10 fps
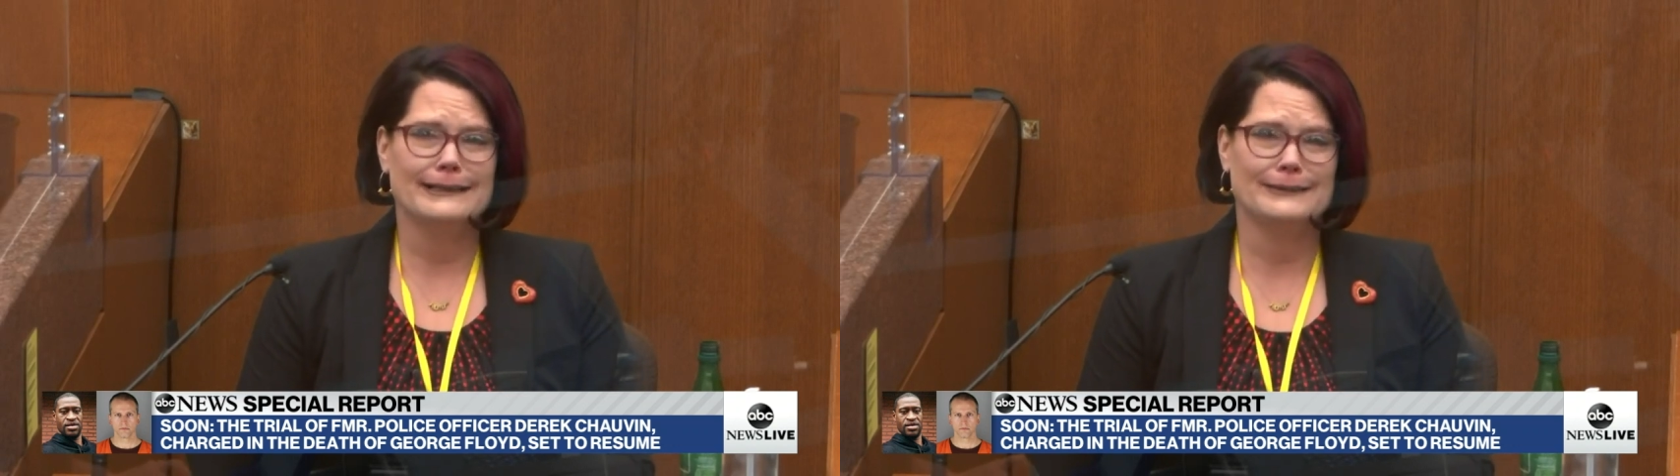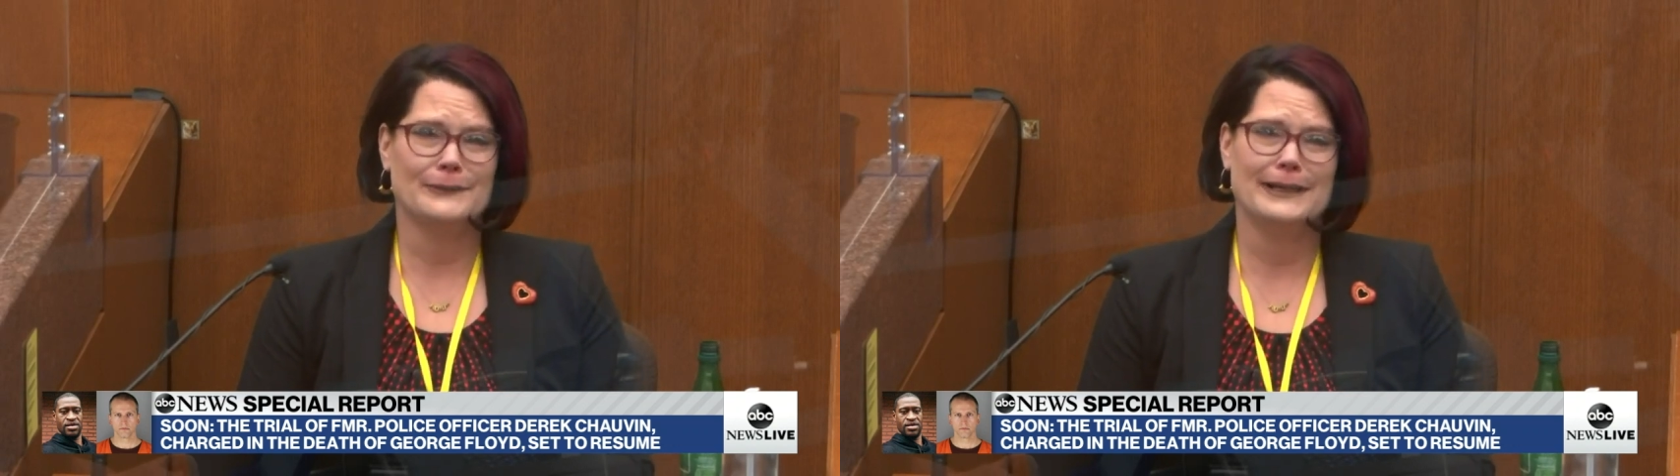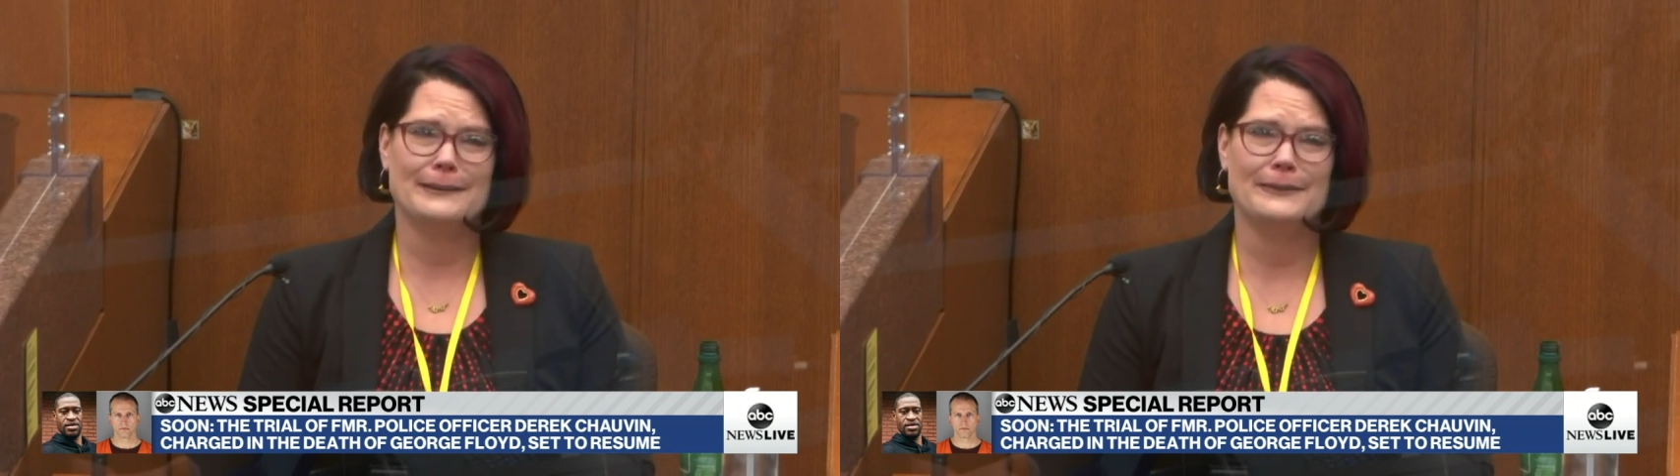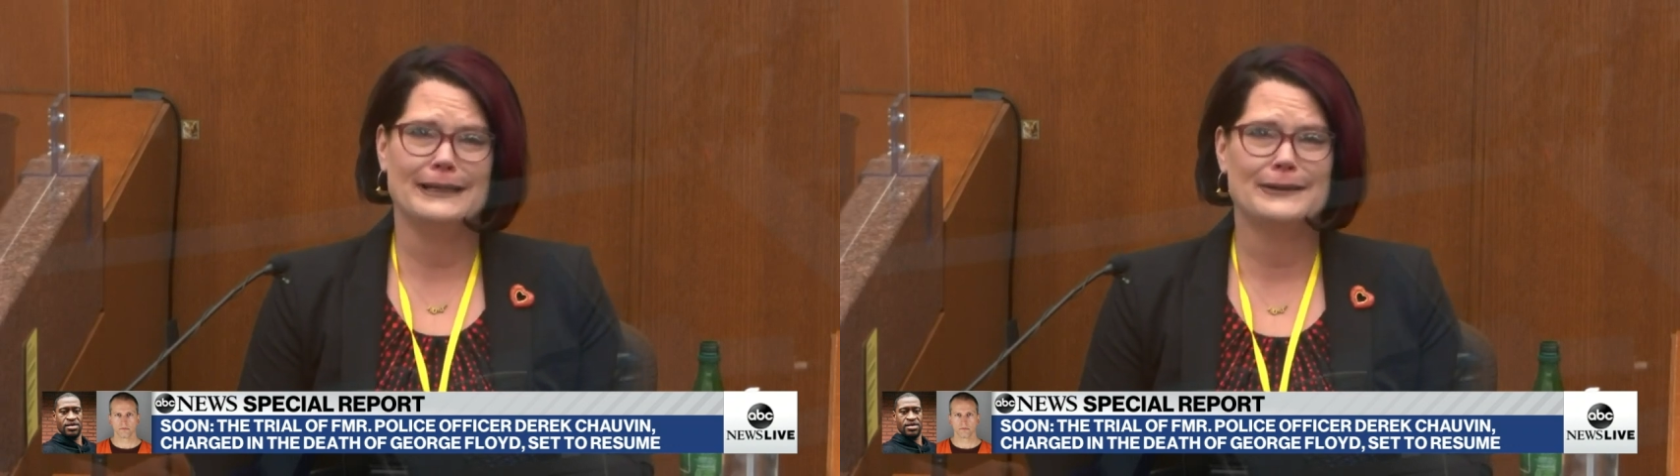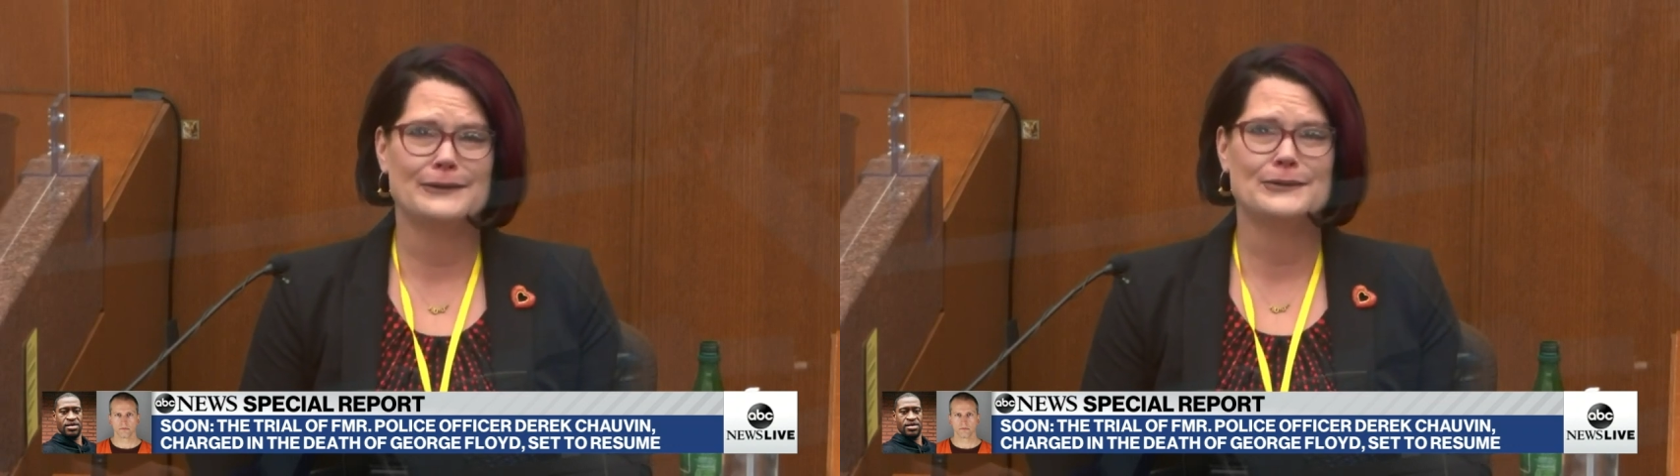We had
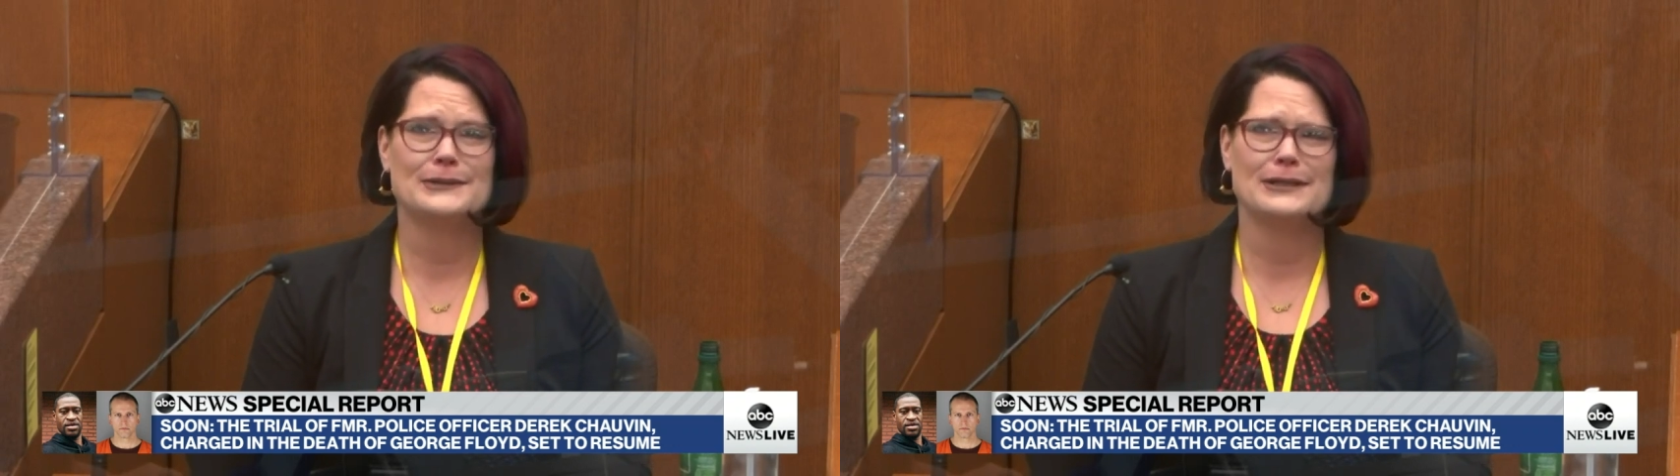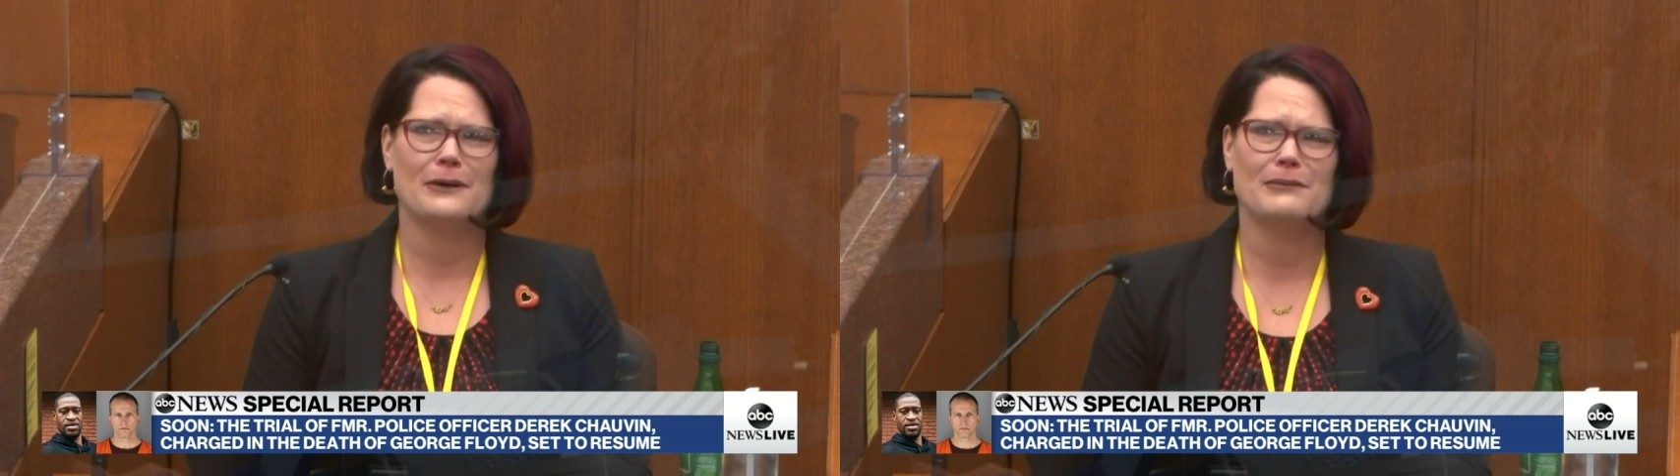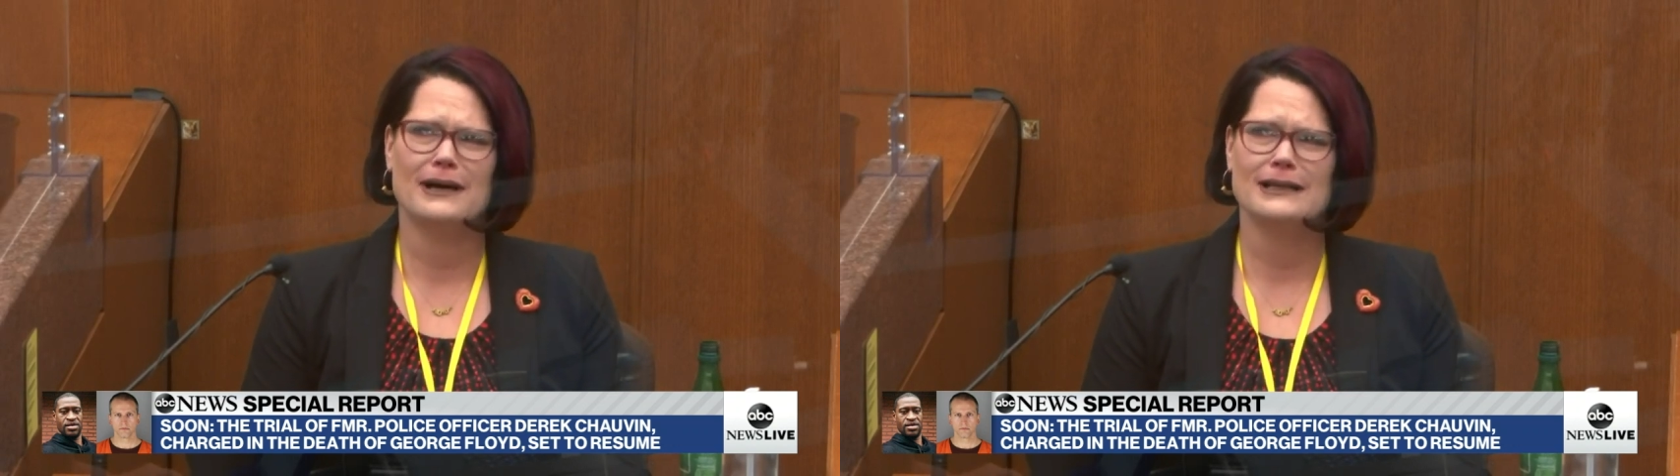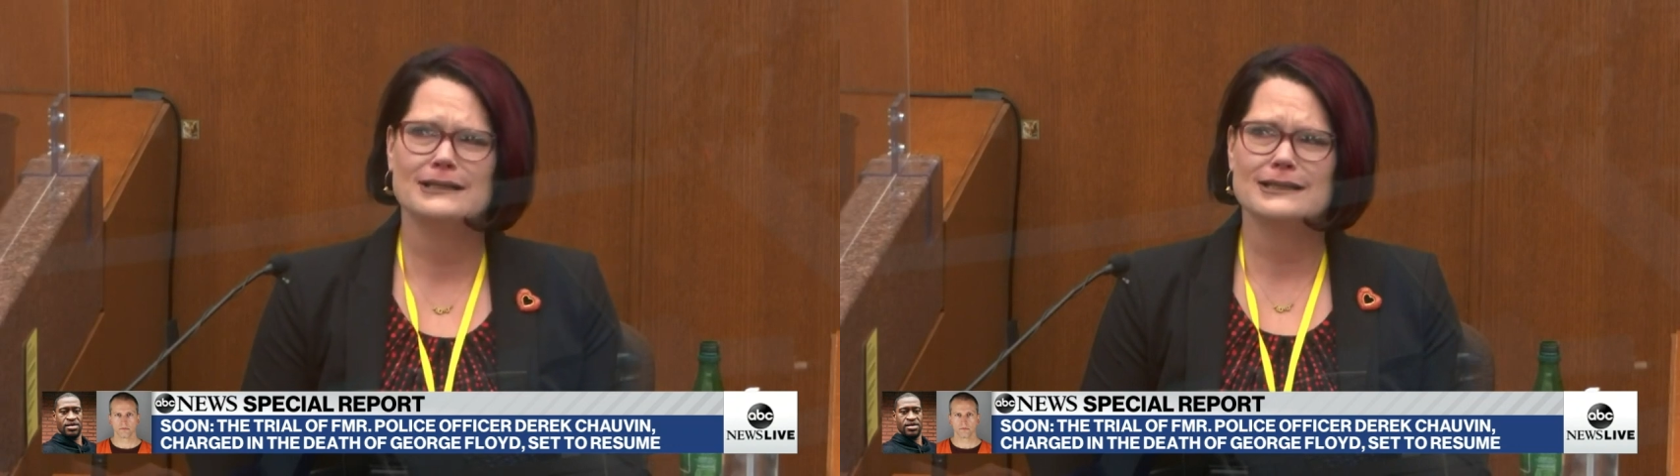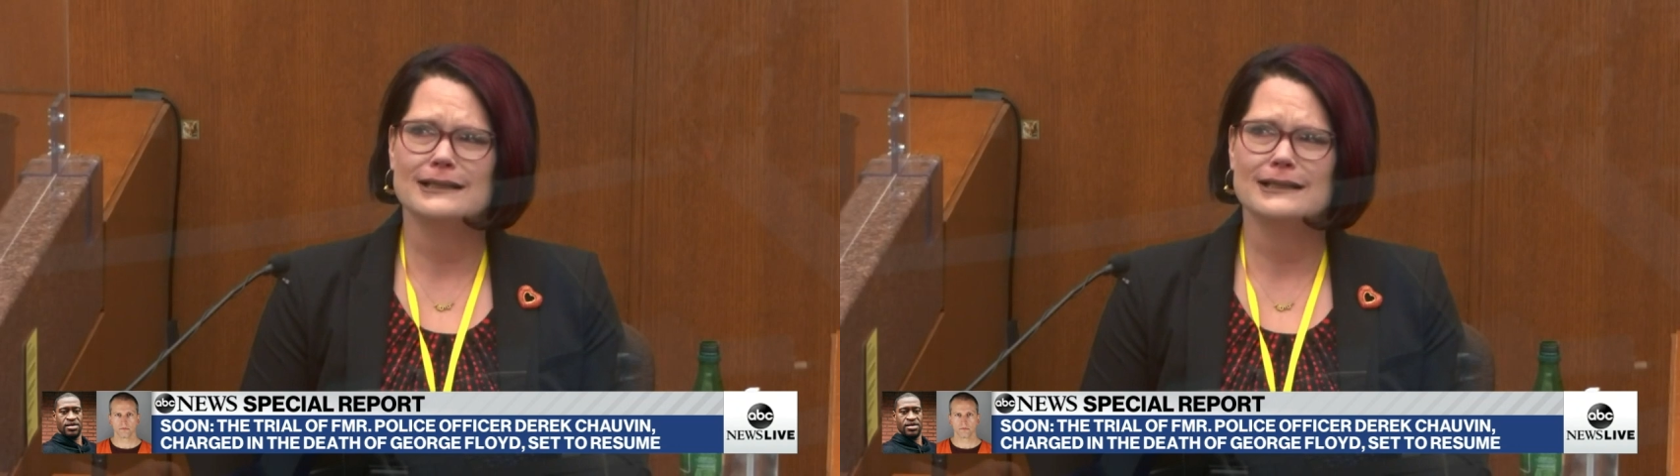been through so much,